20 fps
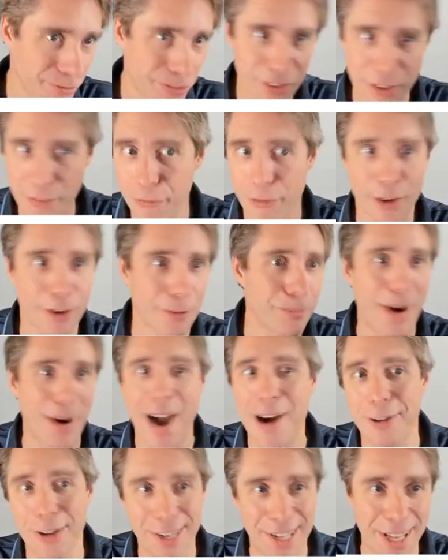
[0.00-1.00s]
different
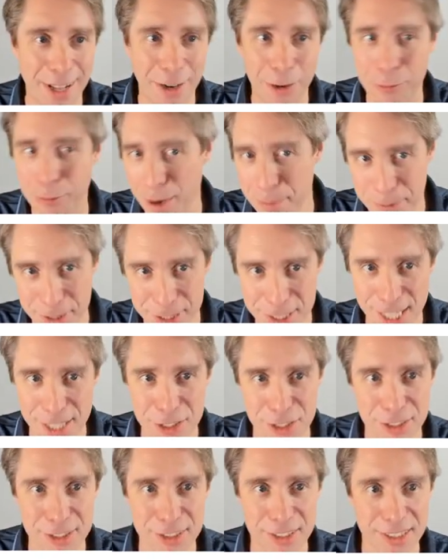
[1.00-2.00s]
parallel
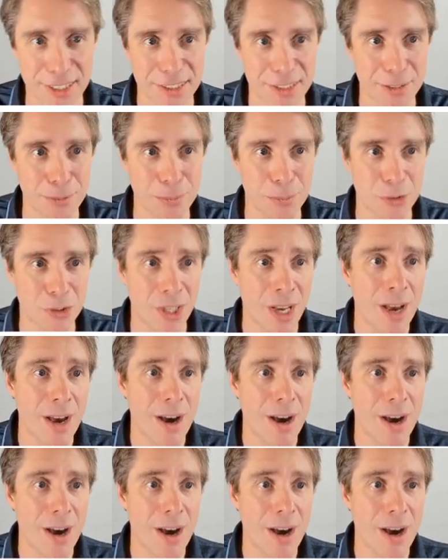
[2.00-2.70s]
reputation systems